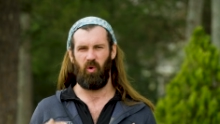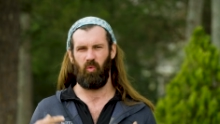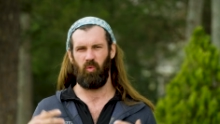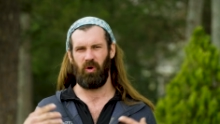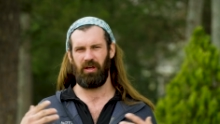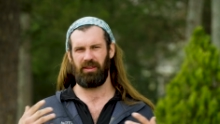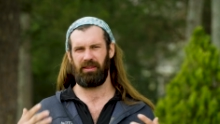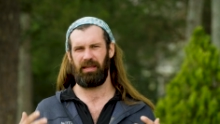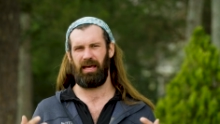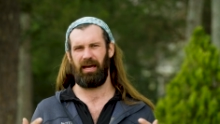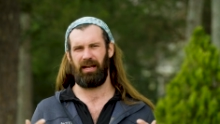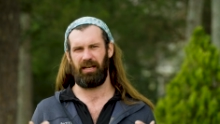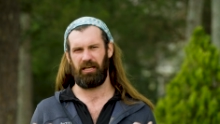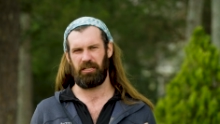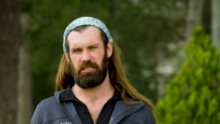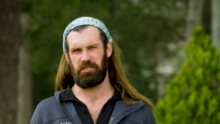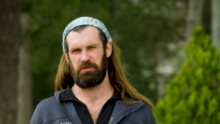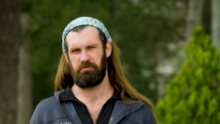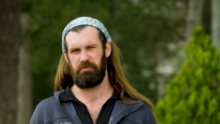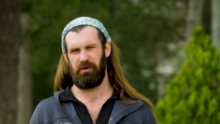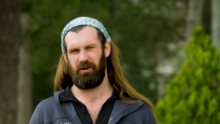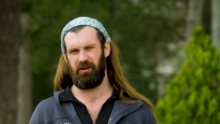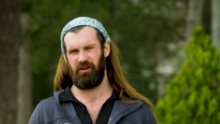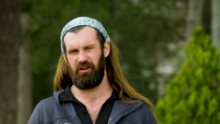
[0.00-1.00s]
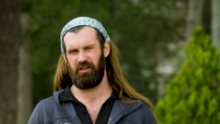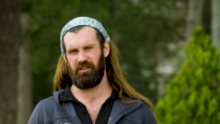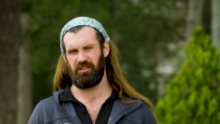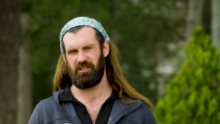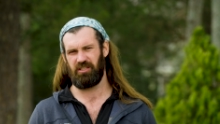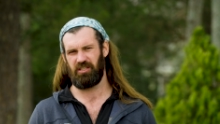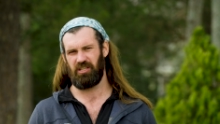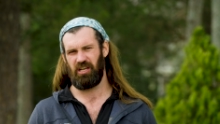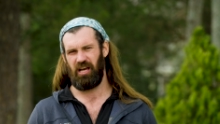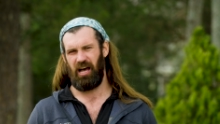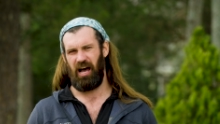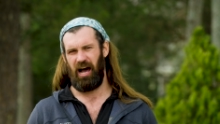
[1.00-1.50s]
with that
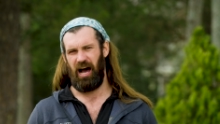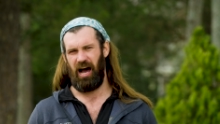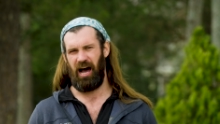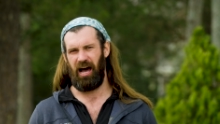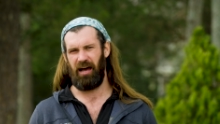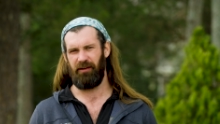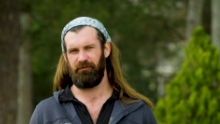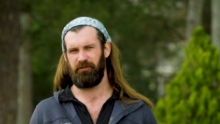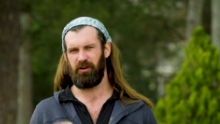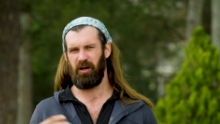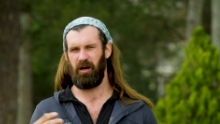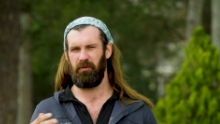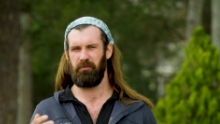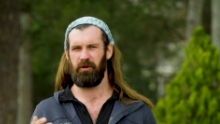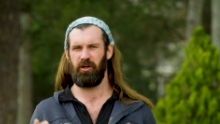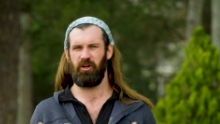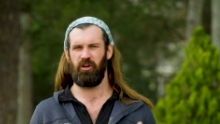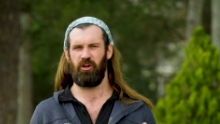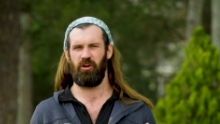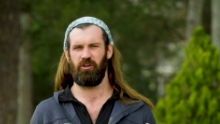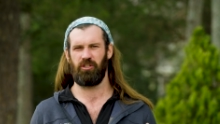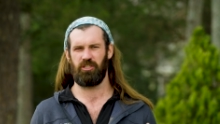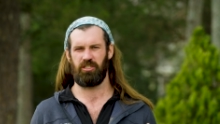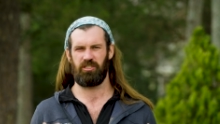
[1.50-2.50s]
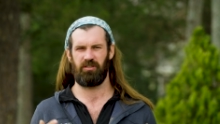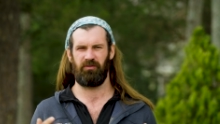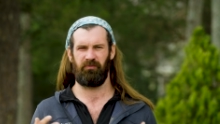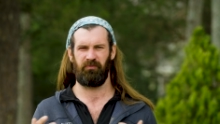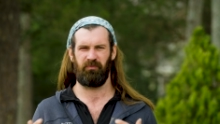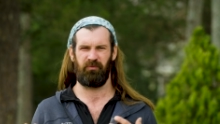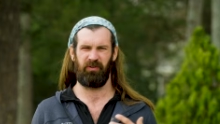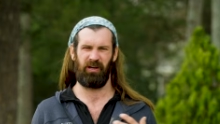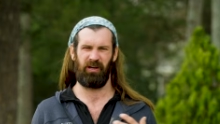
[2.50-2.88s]
experience, I've come to notice some